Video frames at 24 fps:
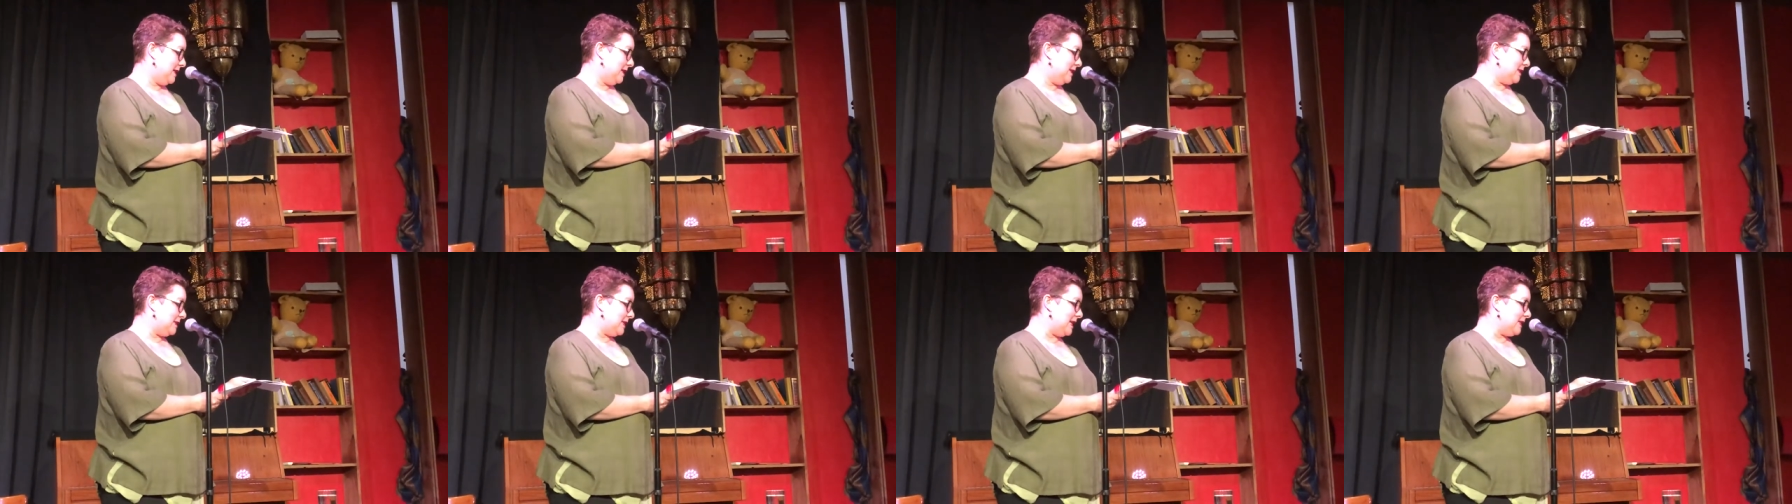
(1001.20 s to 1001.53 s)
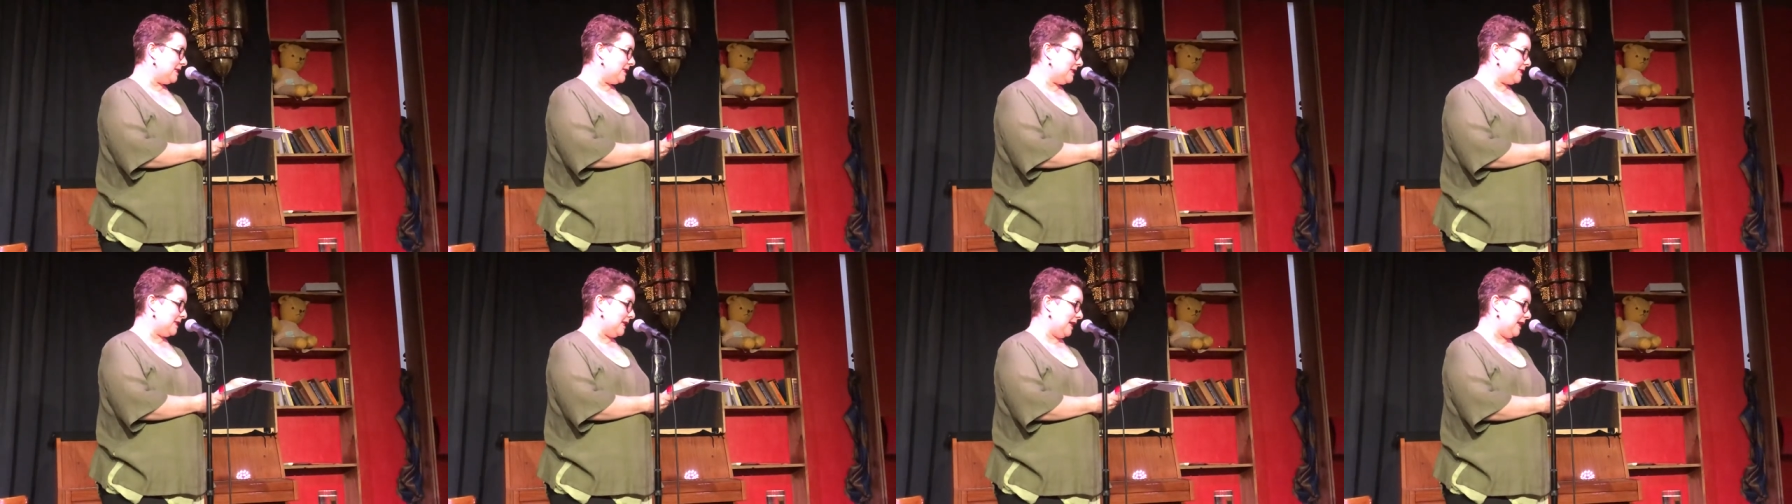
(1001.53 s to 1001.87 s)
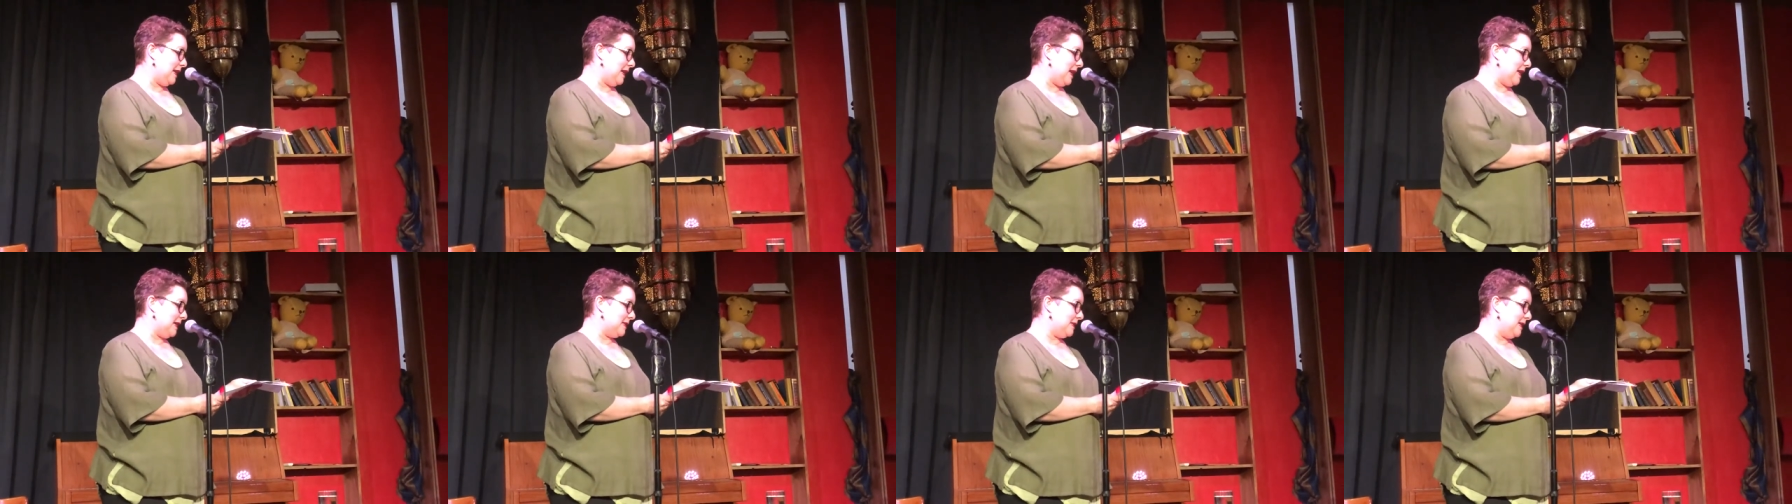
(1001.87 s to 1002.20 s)

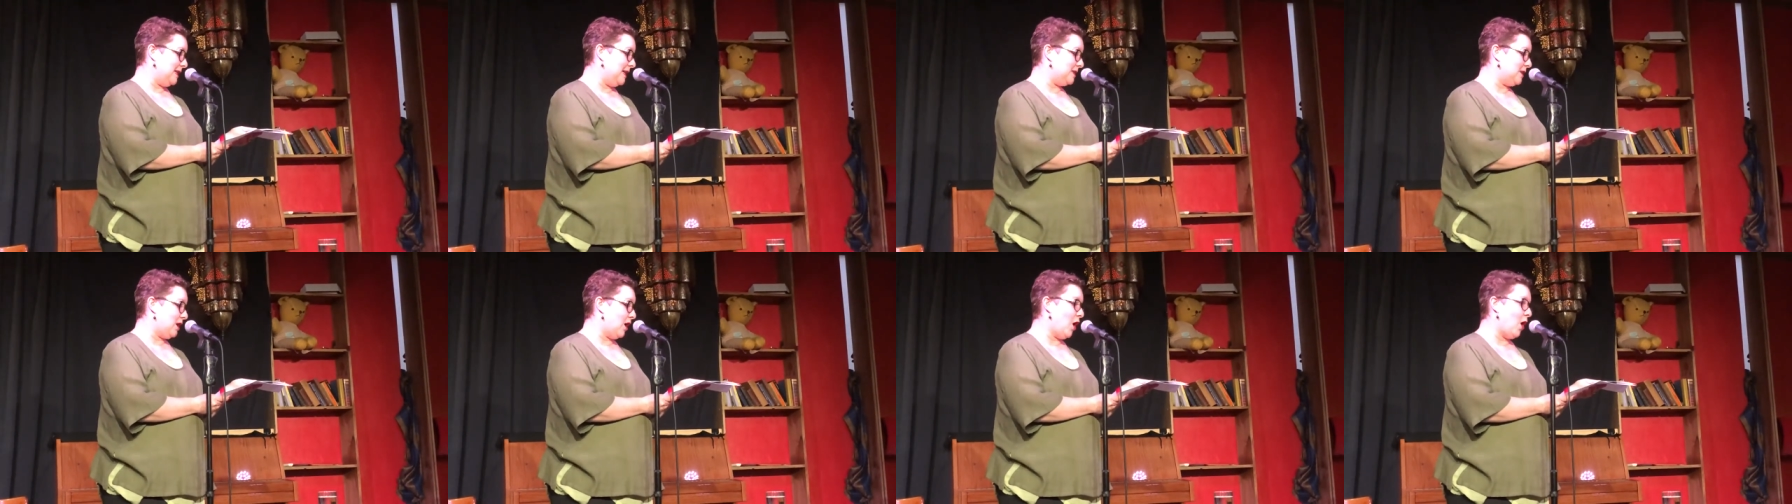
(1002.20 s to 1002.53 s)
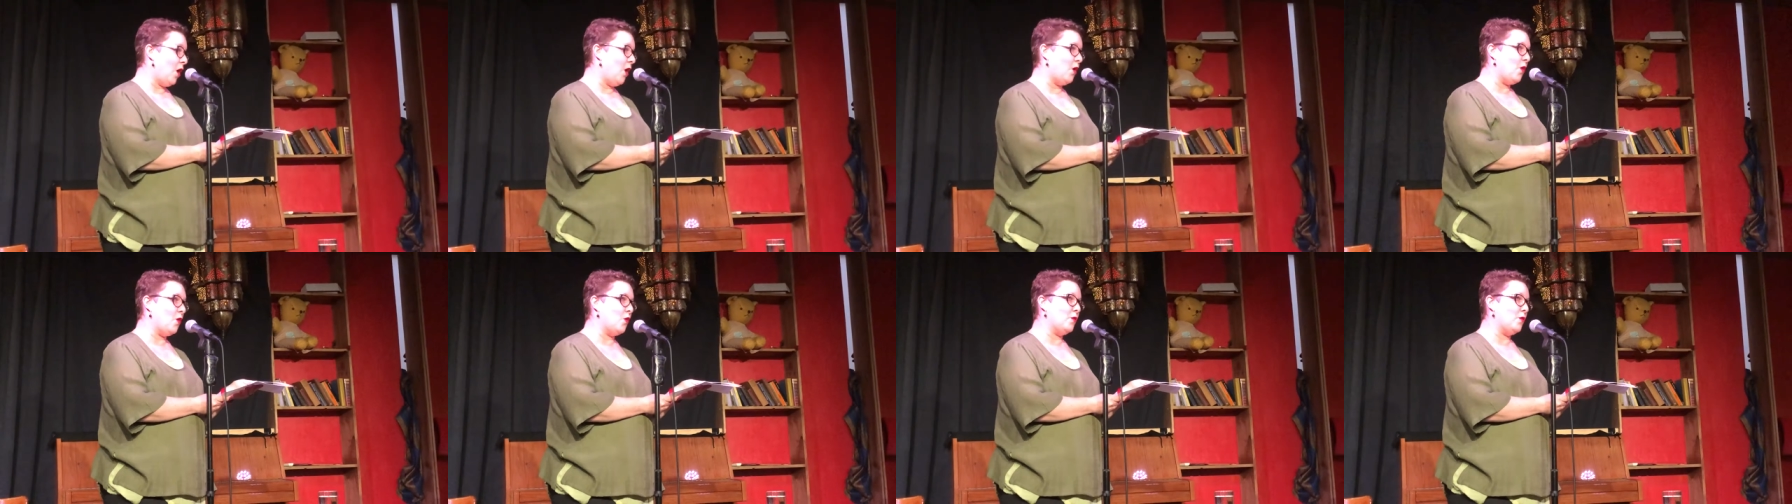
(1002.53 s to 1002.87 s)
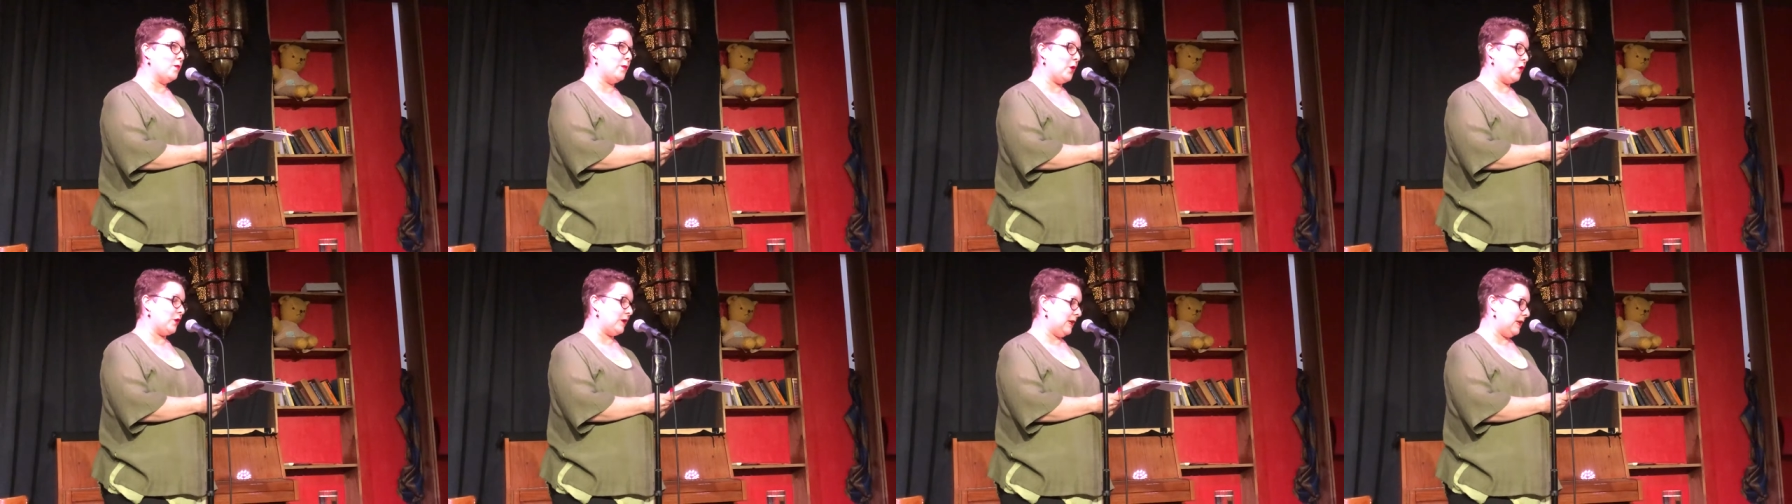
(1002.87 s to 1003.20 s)
sensing as his whole
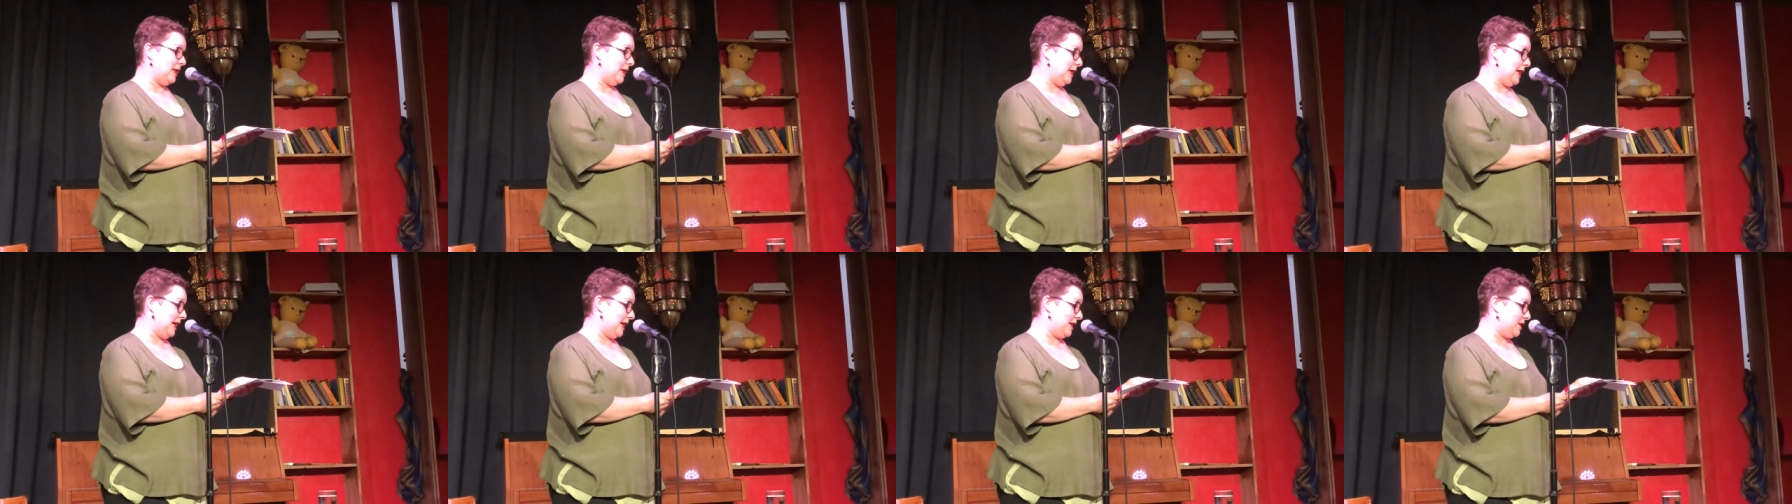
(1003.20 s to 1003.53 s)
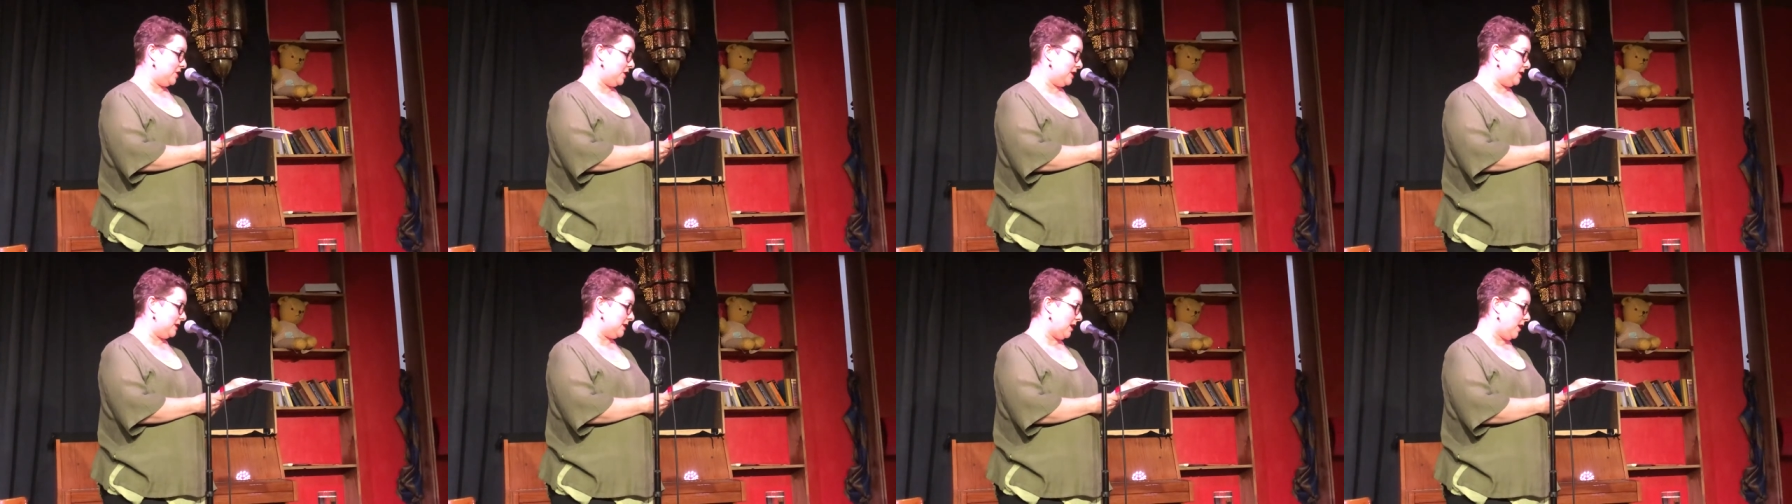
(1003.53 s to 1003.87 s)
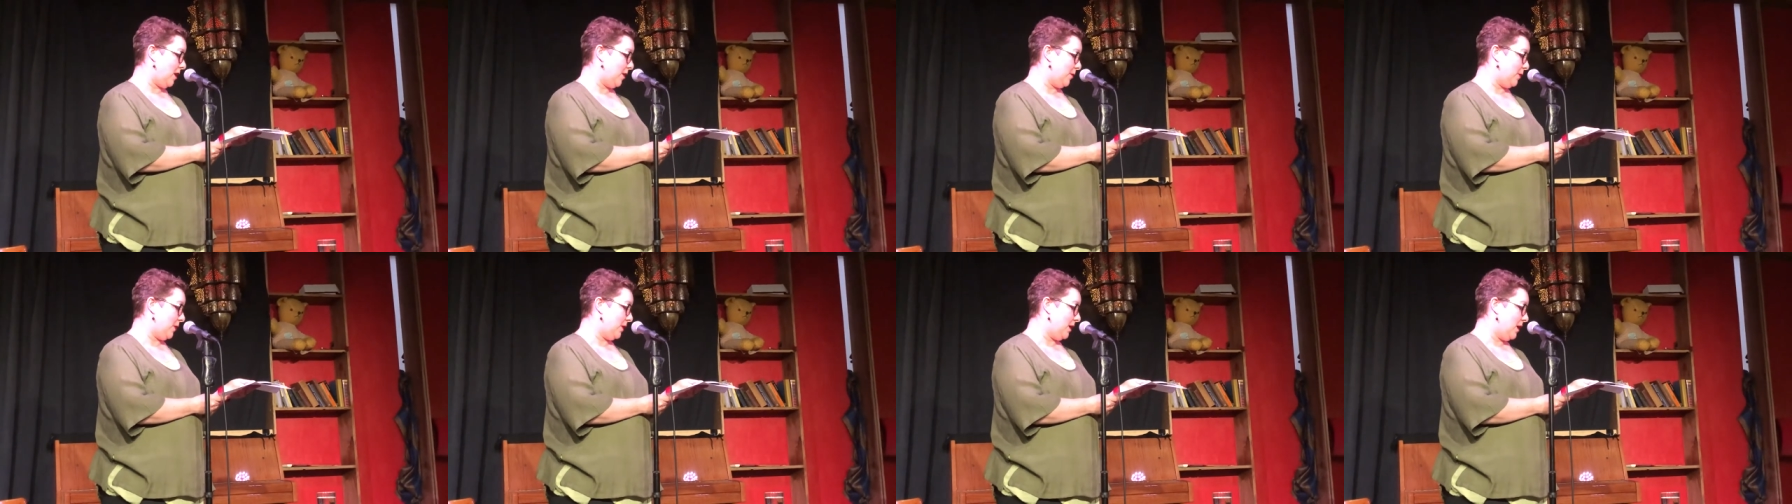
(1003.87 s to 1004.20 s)
body catches
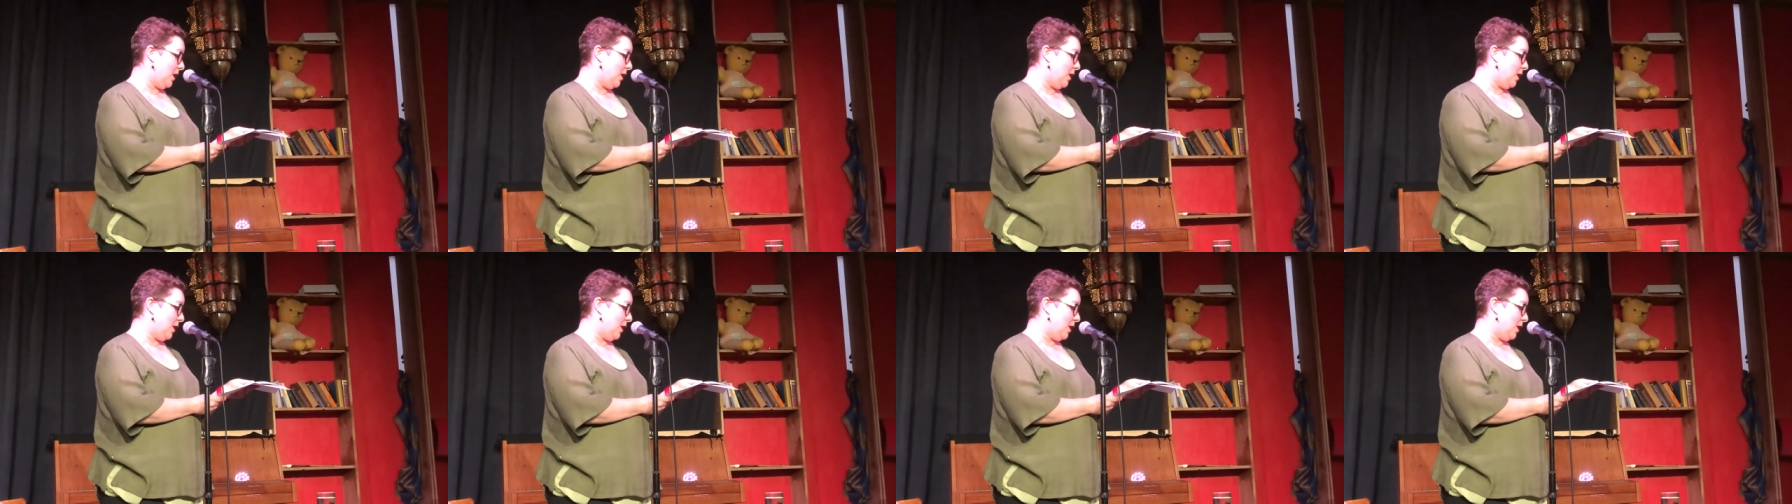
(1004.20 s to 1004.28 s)
up